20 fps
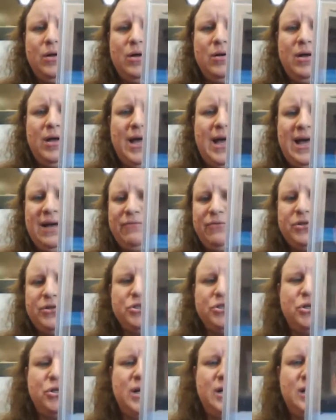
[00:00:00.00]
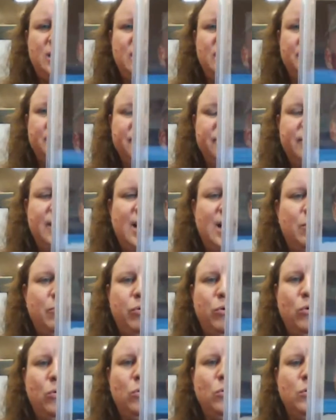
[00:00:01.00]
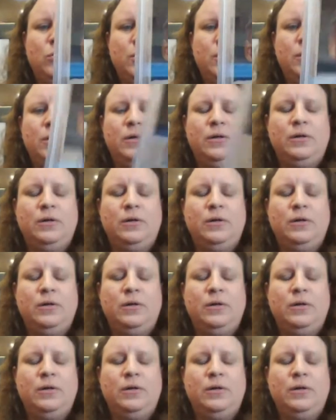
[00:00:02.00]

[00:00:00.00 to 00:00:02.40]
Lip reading: average grade, not poor.